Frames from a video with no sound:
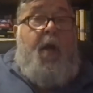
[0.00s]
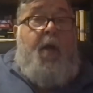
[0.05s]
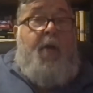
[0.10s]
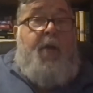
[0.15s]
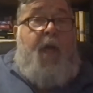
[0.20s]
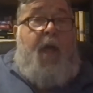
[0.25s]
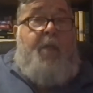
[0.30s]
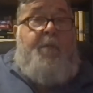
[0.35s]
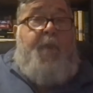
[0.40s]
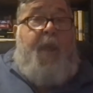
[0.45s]

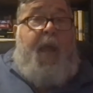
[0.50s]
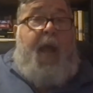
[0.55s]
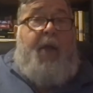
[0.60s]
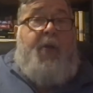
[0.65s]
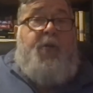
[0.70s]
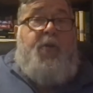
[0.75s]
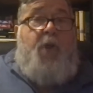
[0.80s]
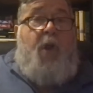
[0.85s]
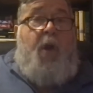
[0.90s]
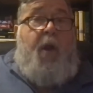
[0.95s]
That
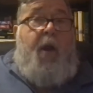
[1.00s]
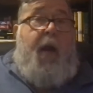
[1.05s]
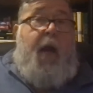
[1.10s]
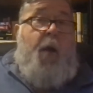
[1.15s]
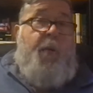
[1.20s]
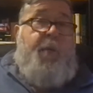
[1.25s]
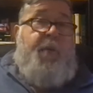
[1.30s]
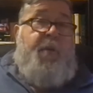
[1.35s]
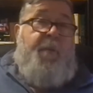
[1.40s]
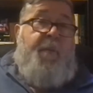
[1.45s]
pack started
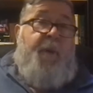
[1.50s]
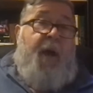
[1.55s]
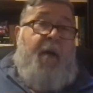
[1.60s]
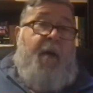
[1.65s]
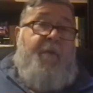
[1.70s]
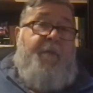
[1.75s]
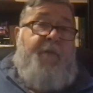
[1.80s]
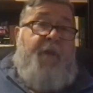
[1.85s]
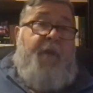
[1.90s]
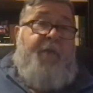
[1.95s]
out with
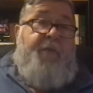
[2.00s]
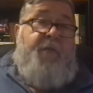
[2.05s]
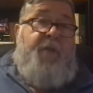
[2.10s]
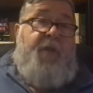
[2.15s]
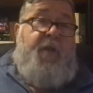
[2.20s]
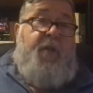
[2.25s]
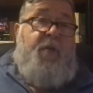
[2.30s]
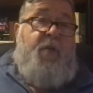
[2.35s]
about 50,